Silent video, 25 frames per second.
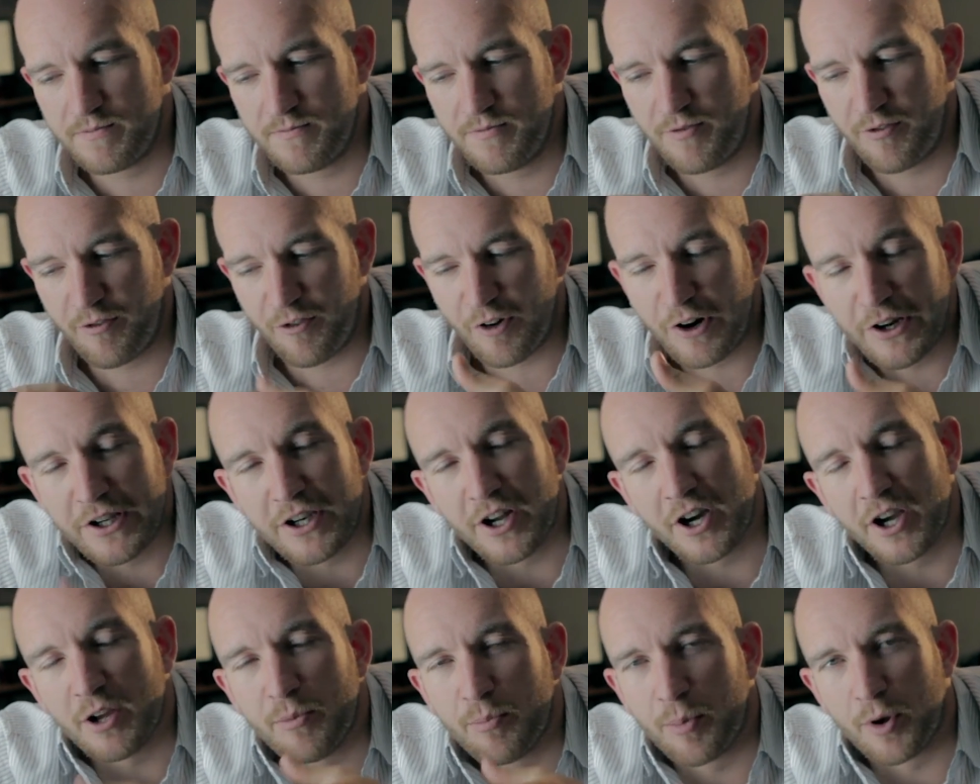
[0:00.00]

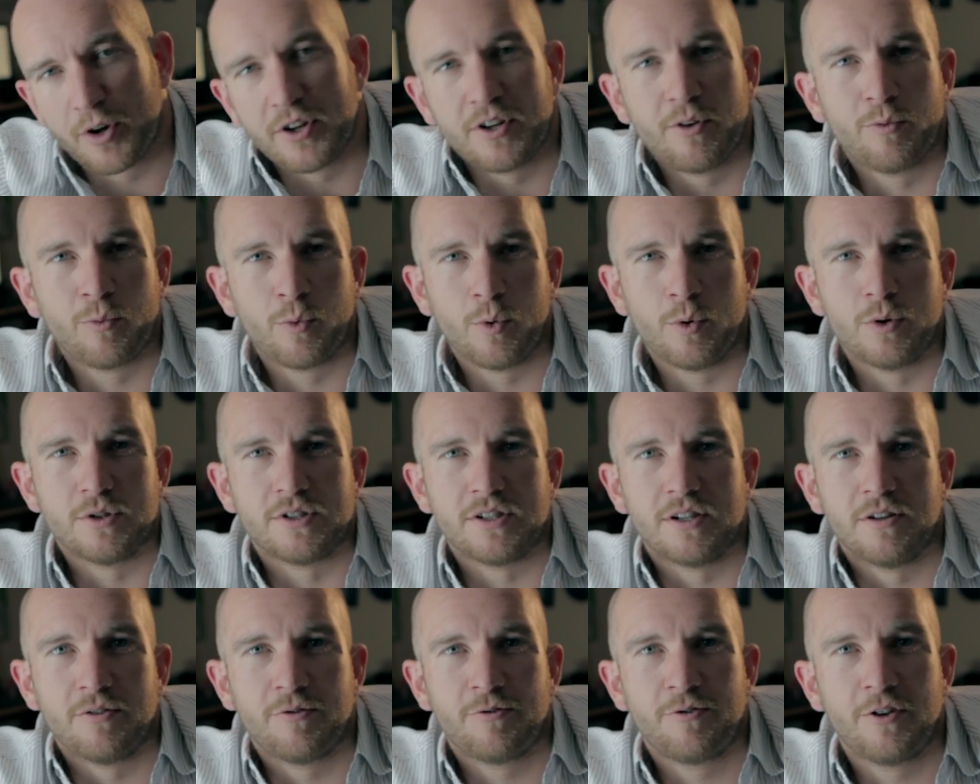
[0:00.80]
finite body of
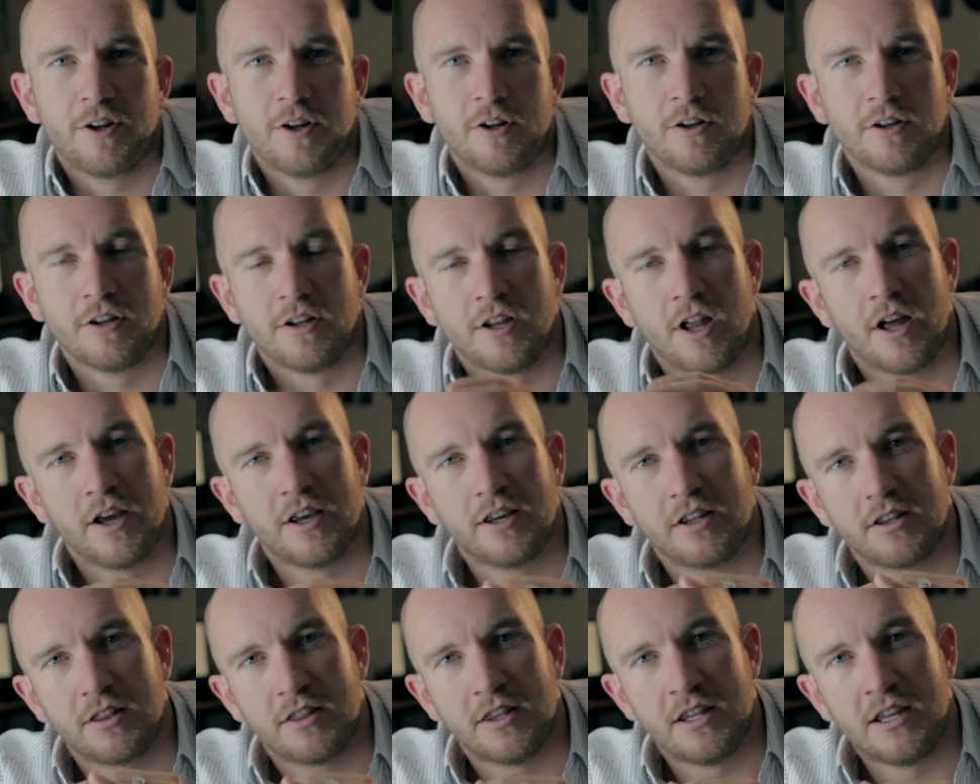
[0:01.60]
water feel
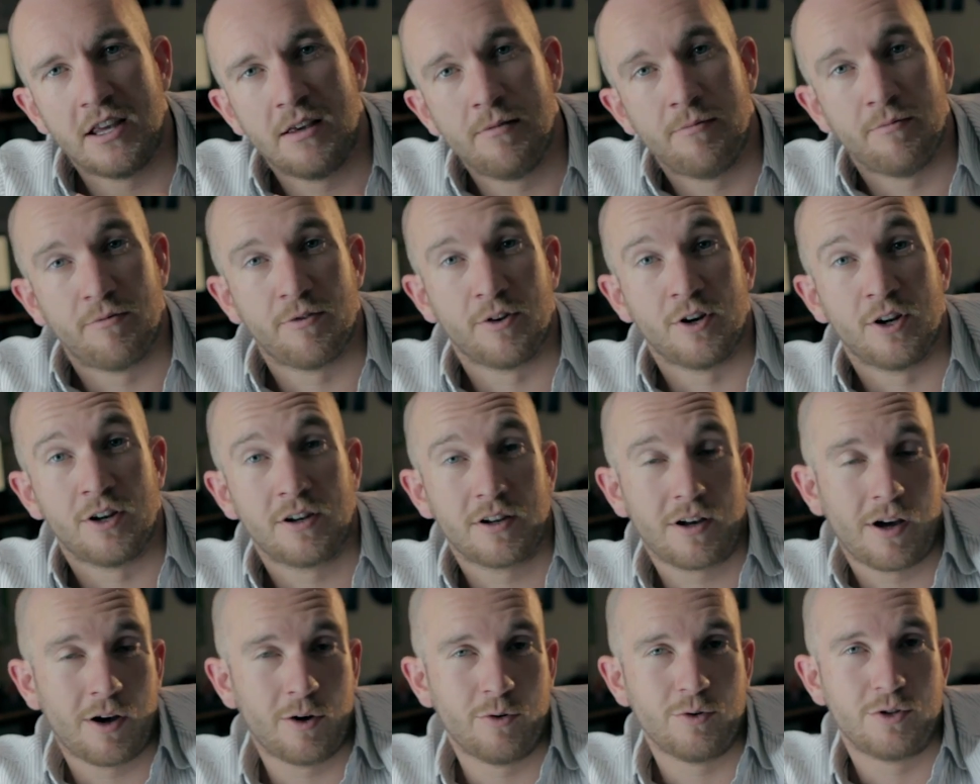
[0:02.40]
like the
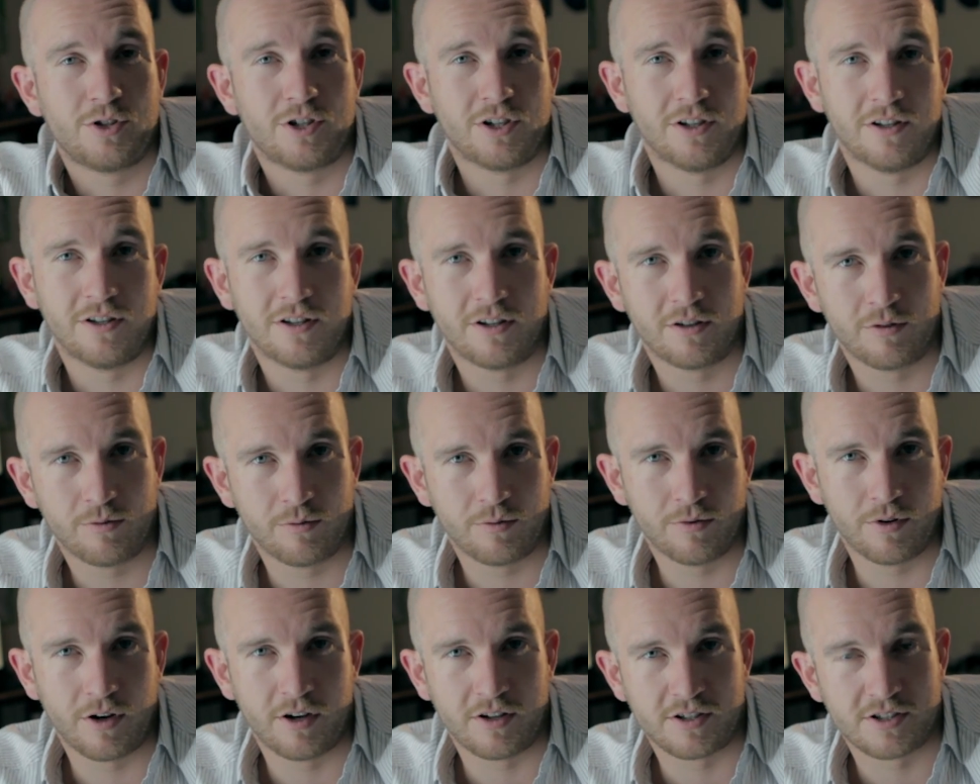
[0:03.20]
infinite ocean that
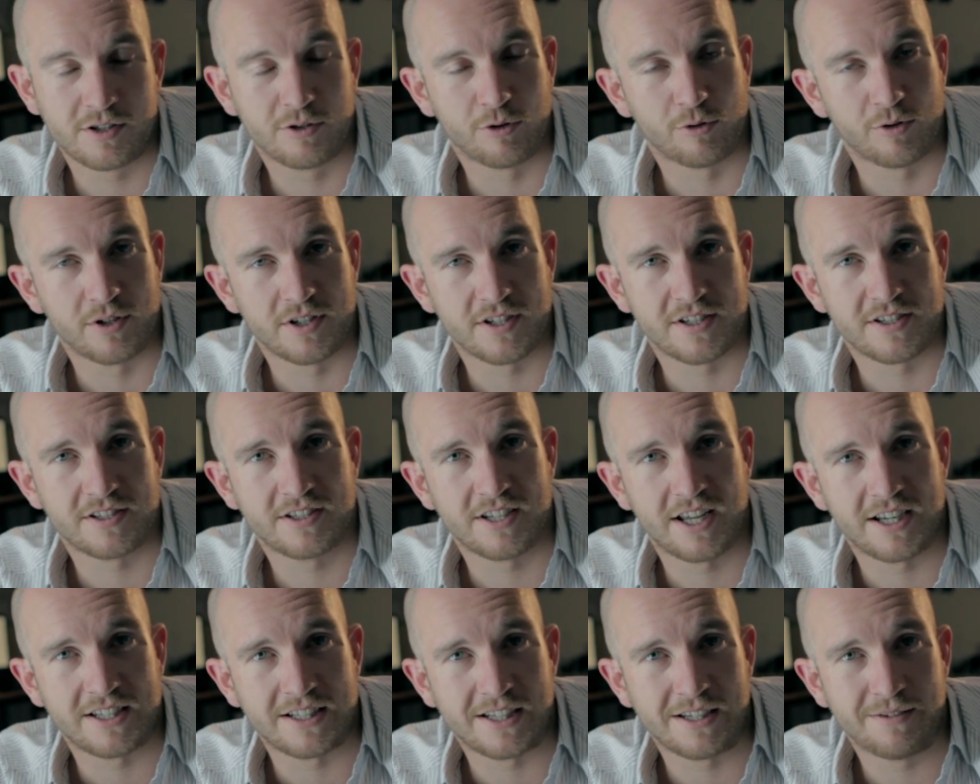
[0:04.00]
our stories are
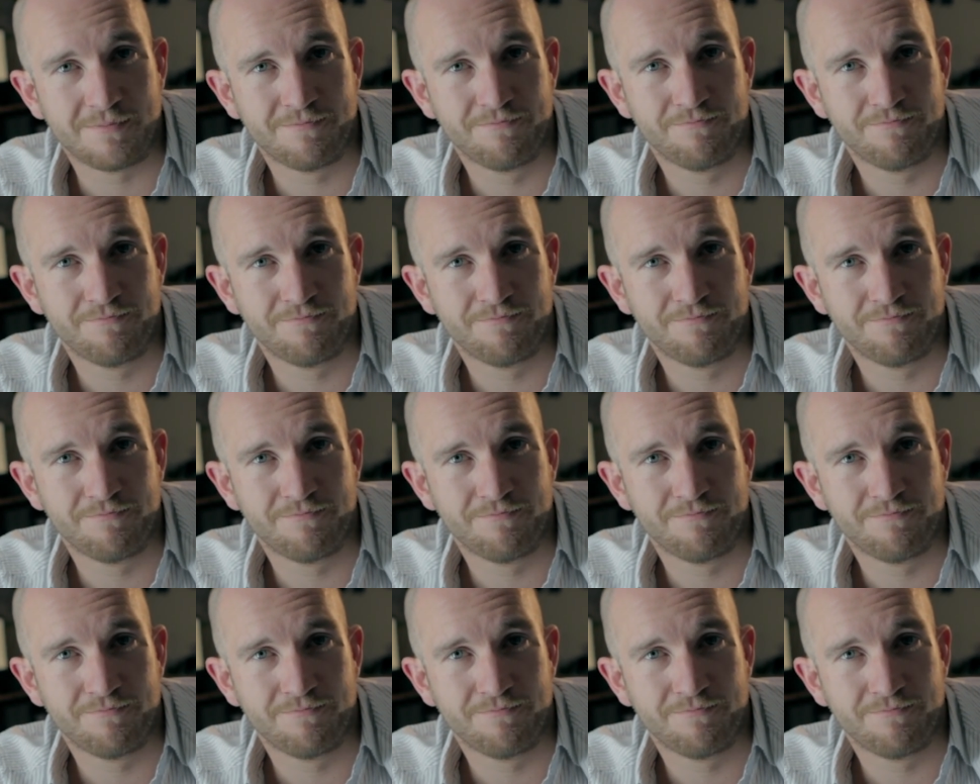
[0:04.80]
set in.